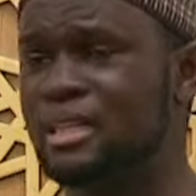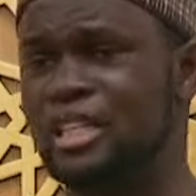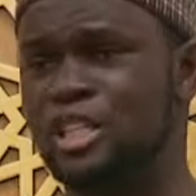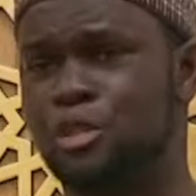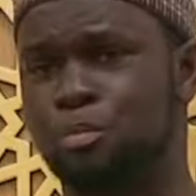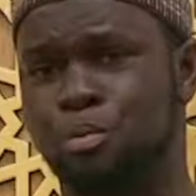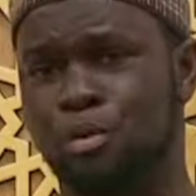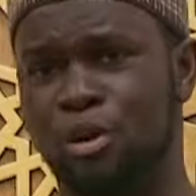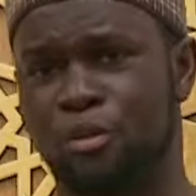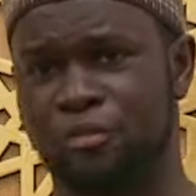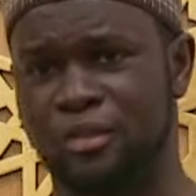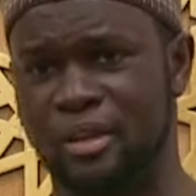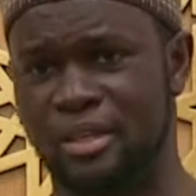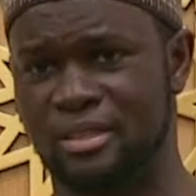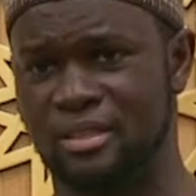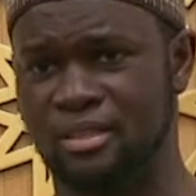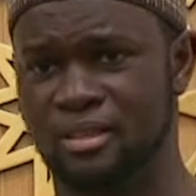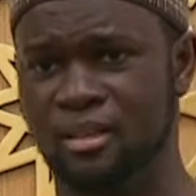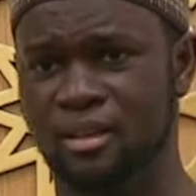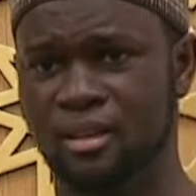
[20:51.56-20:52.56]
his
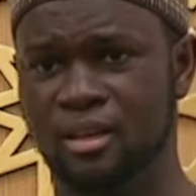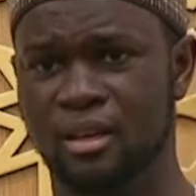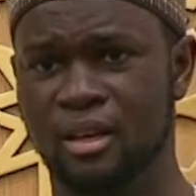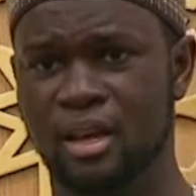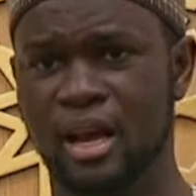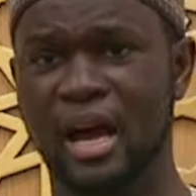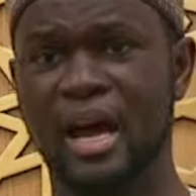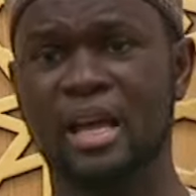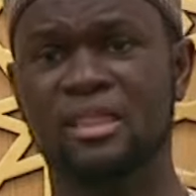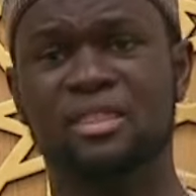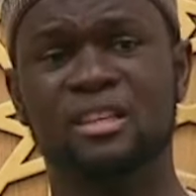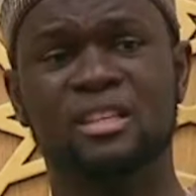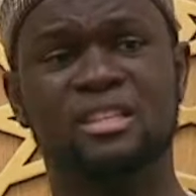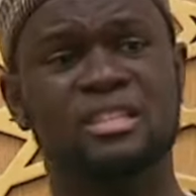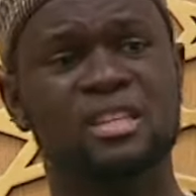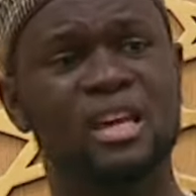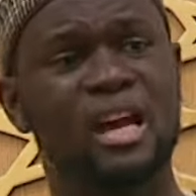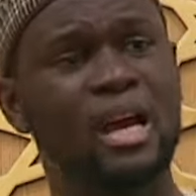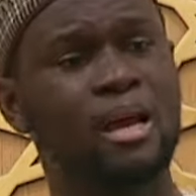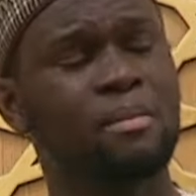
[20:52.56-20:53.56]
prophet at the
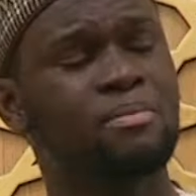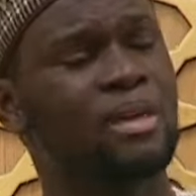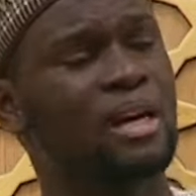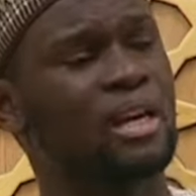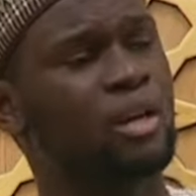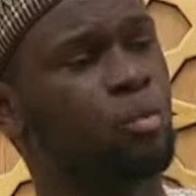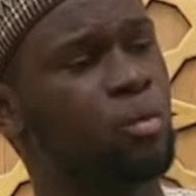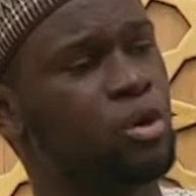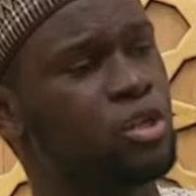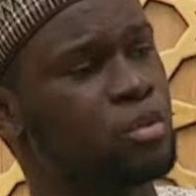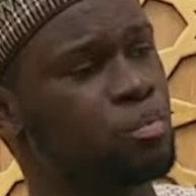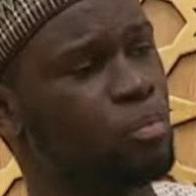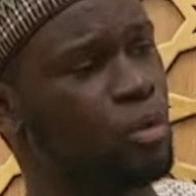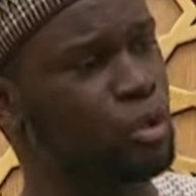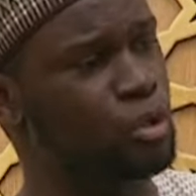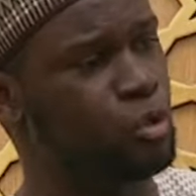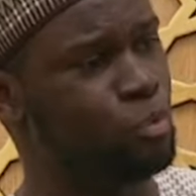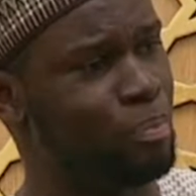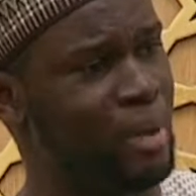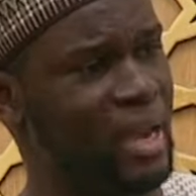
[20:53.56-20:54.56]
time that it was
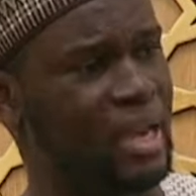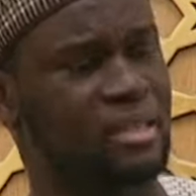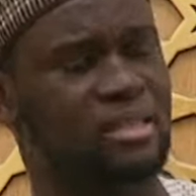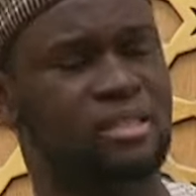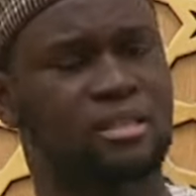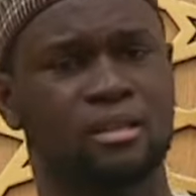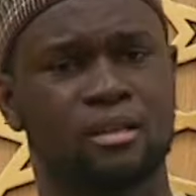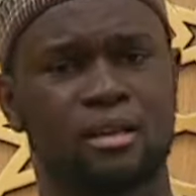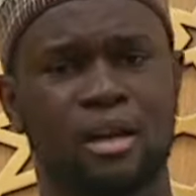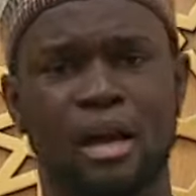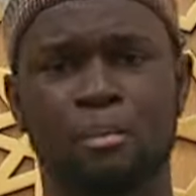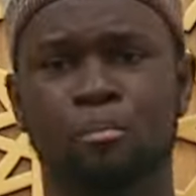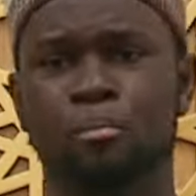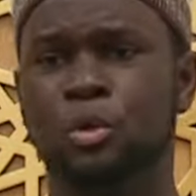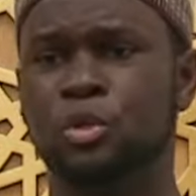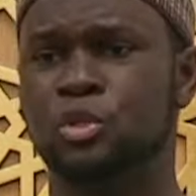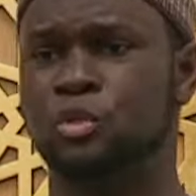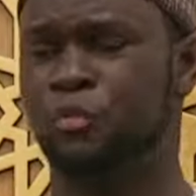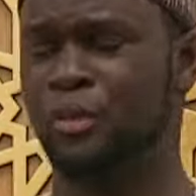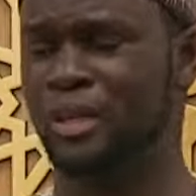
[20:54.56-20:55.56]
most best and
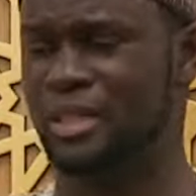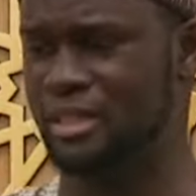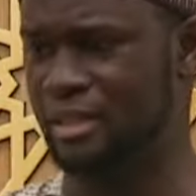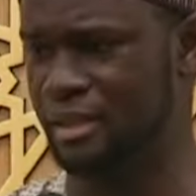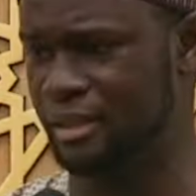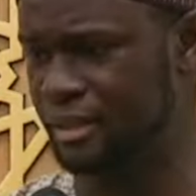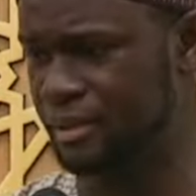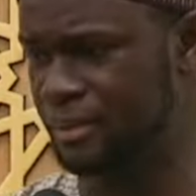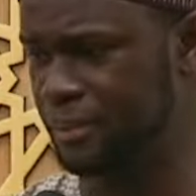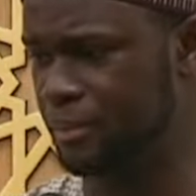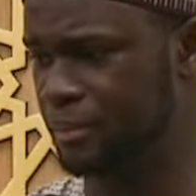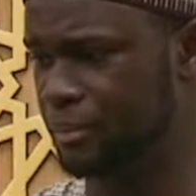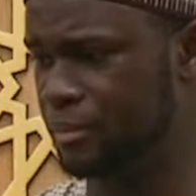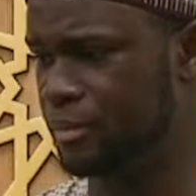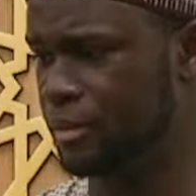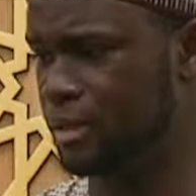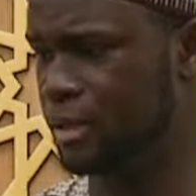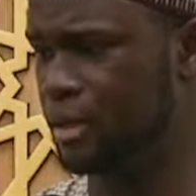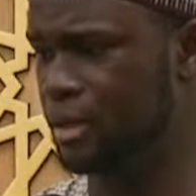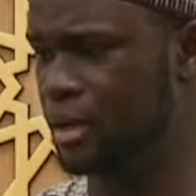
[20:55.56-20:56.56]
most fitting,
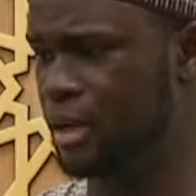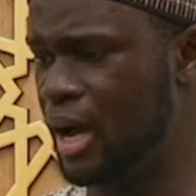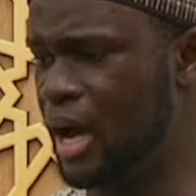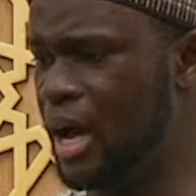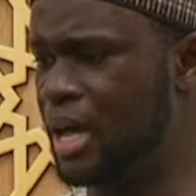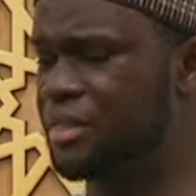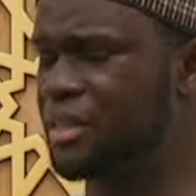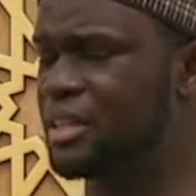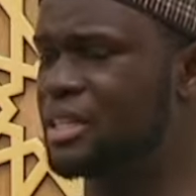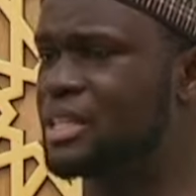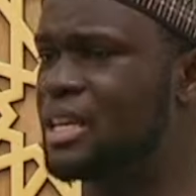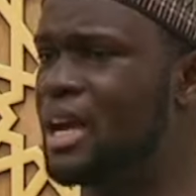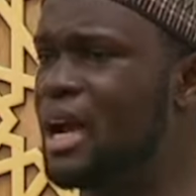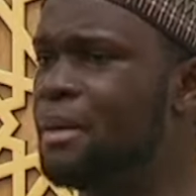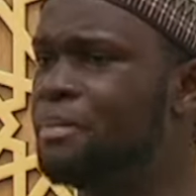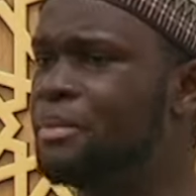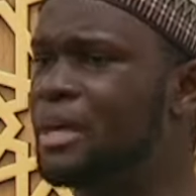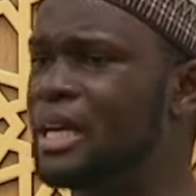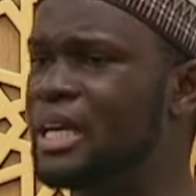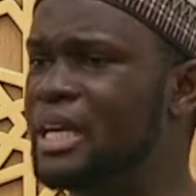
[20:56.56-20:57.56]
at the
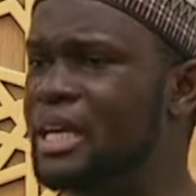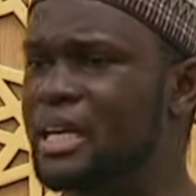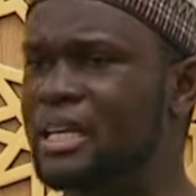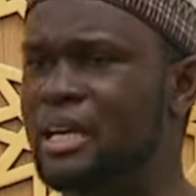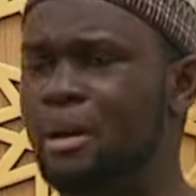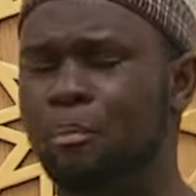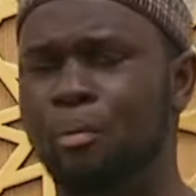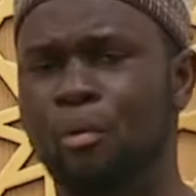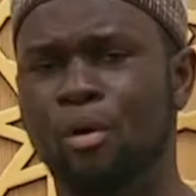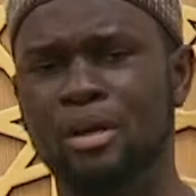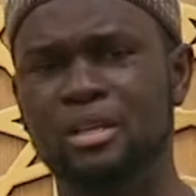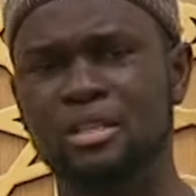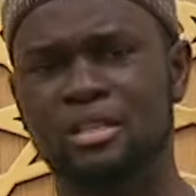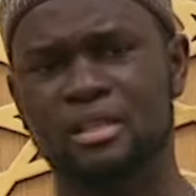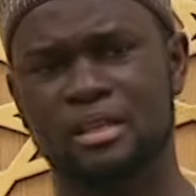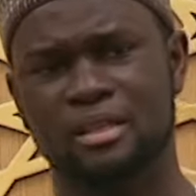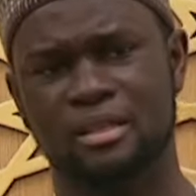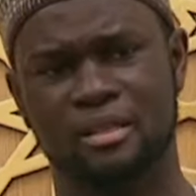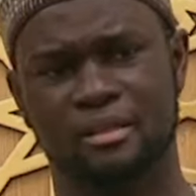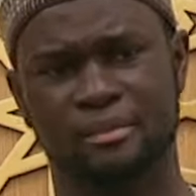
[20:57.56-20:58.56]
time that he had
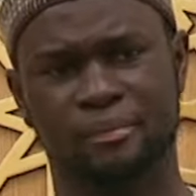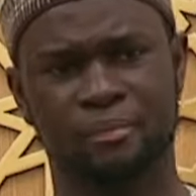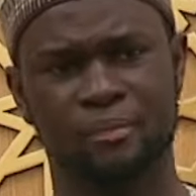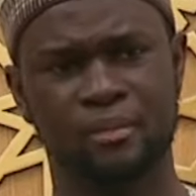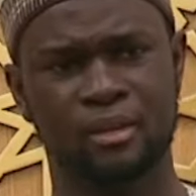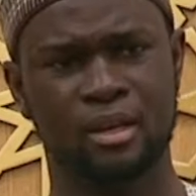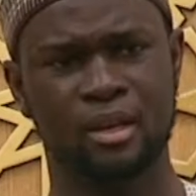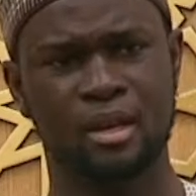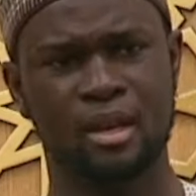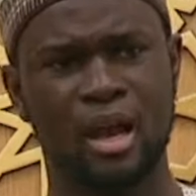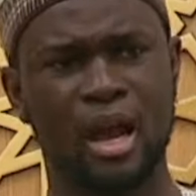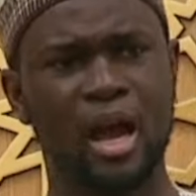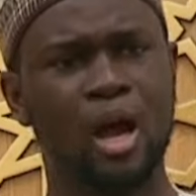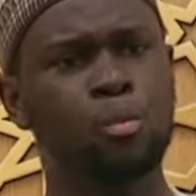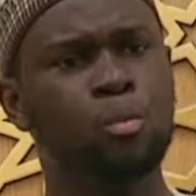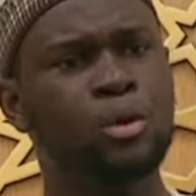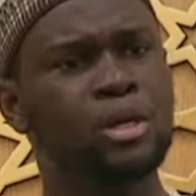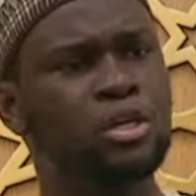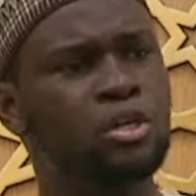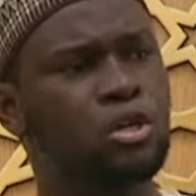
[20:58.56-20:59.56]
appointed.
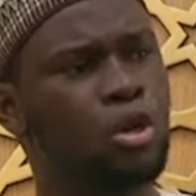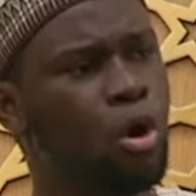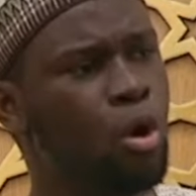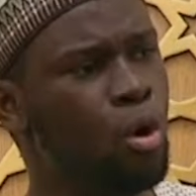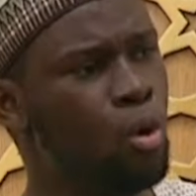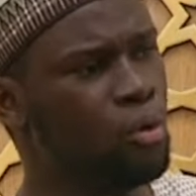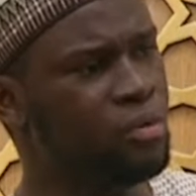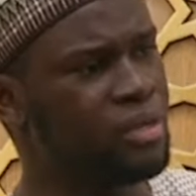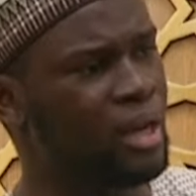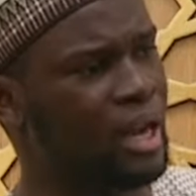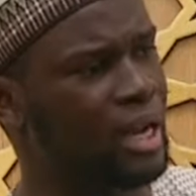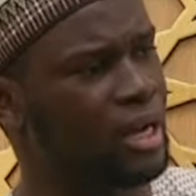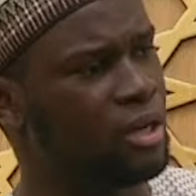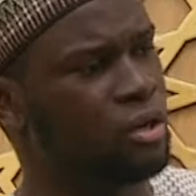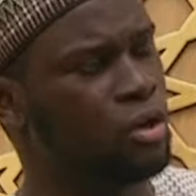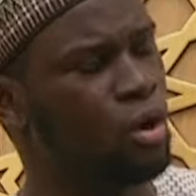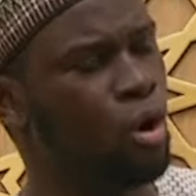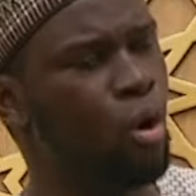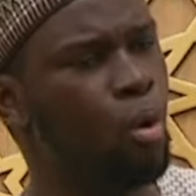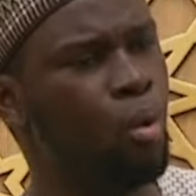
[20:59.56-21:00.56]
And we know that
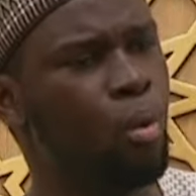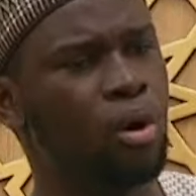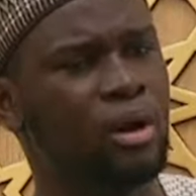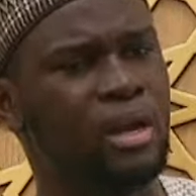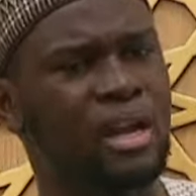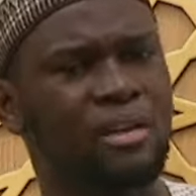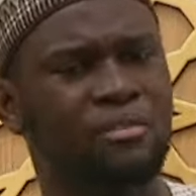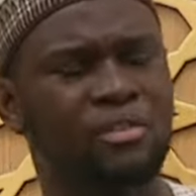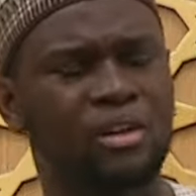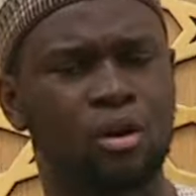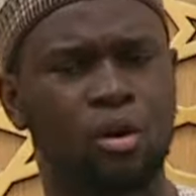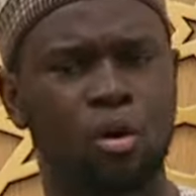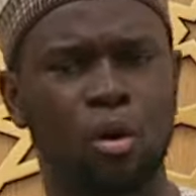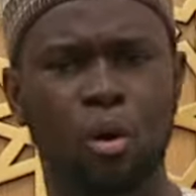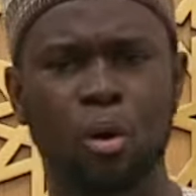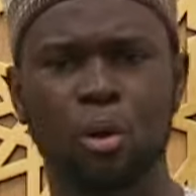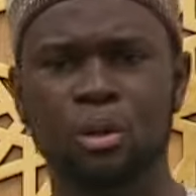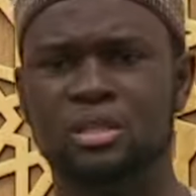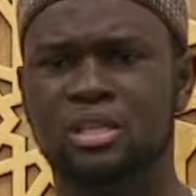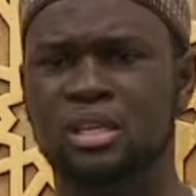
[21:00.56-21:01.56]
no one ever
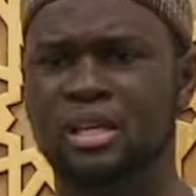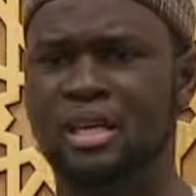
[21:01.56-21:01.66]
calls